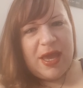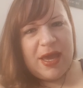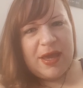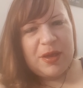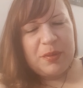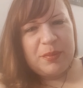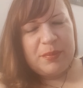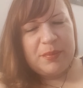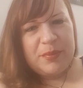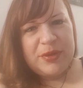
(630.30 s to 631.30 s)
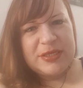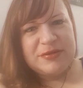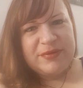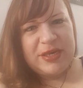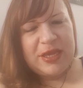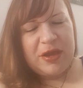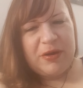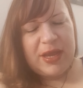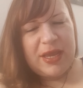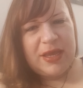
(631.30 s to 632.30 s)
Um, this video,
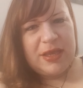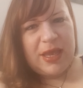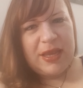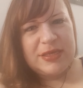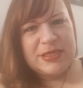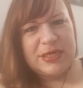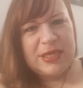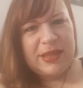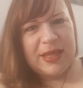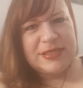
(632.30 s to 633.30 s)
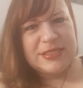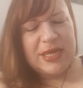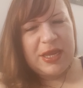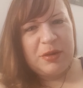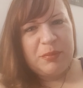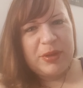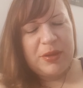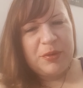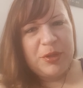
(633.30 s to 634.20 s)
I, I had done it last night, but